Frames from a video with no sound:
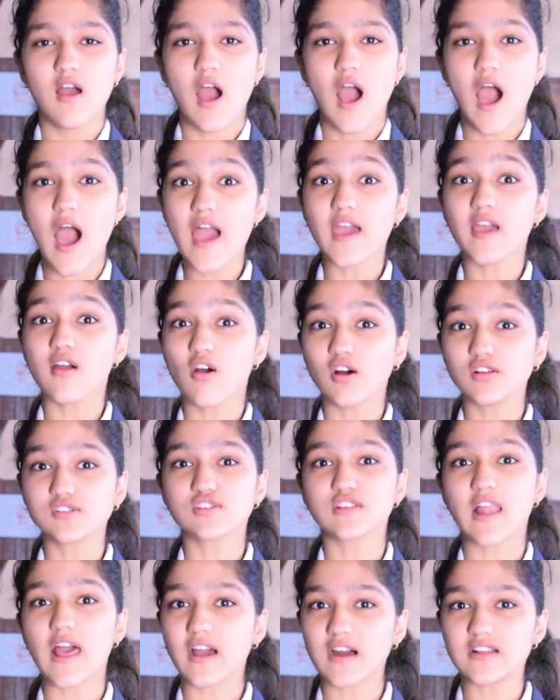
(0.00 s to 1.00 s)
I
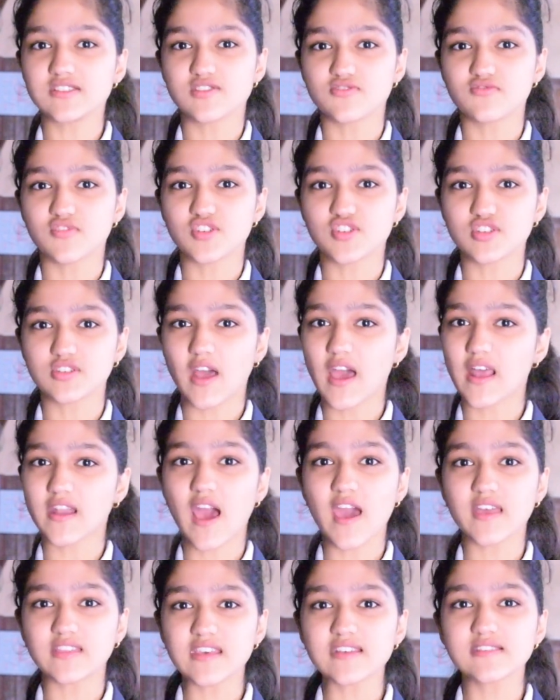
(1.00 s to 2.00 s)
also lack concentration, and
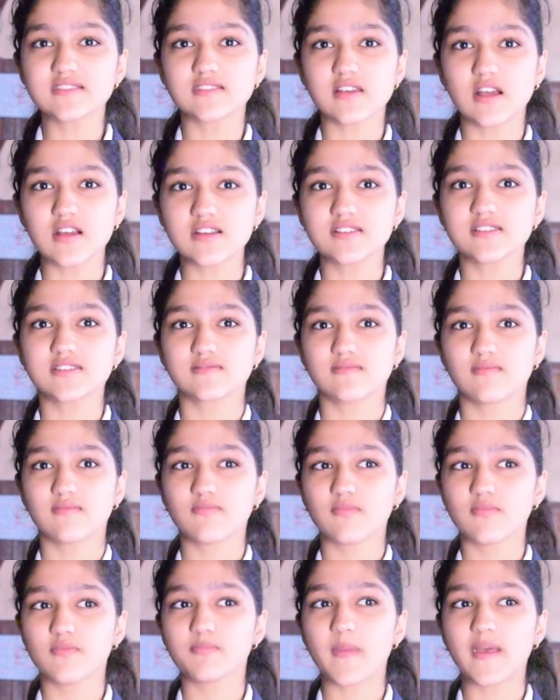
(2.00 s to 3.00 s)
I think sir's
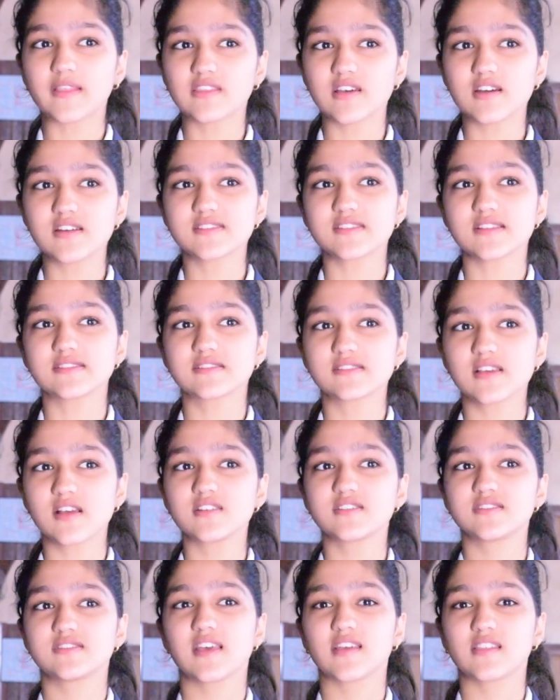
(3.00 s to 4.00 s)
methods and
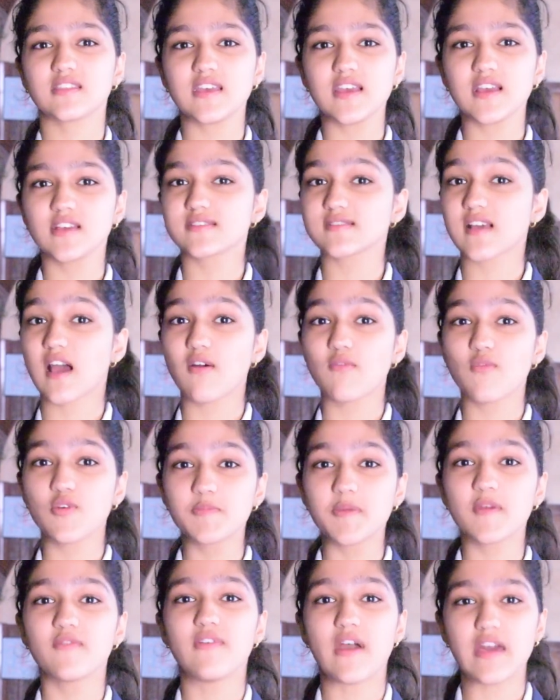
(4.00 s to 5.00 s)
sir's techniques
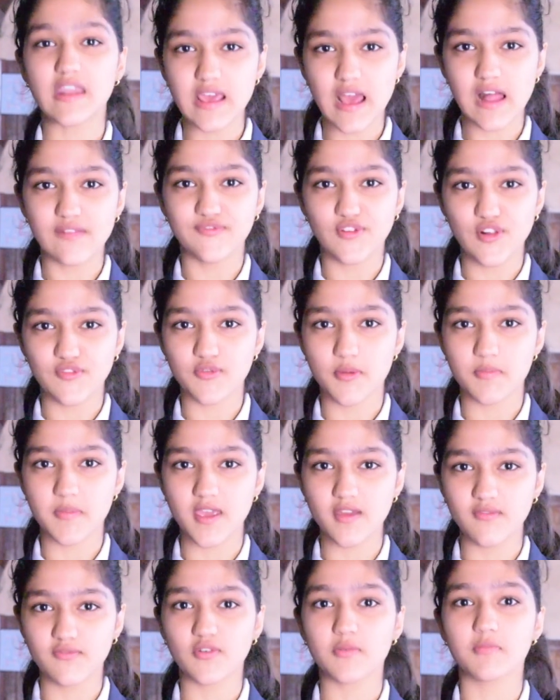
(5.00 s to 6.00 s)
would be very helpful for
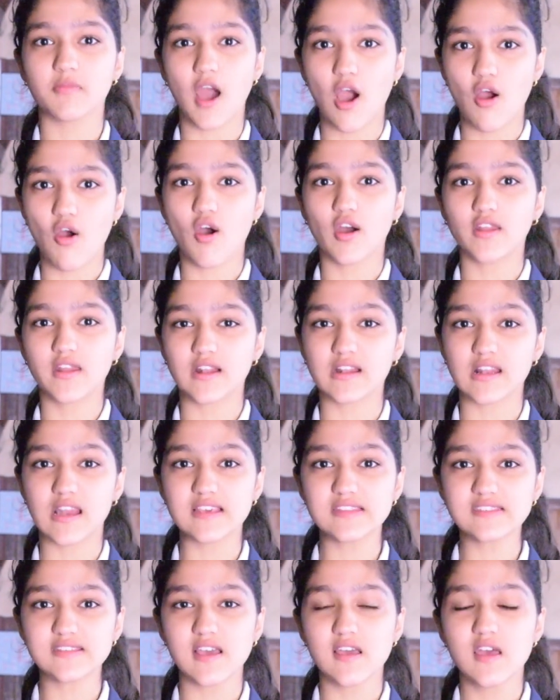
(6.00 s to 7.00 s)
me from now on at
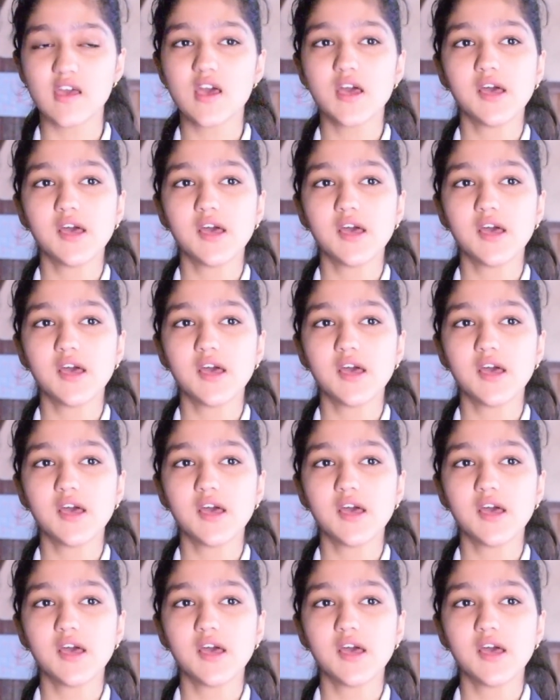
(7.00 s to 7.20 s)
least.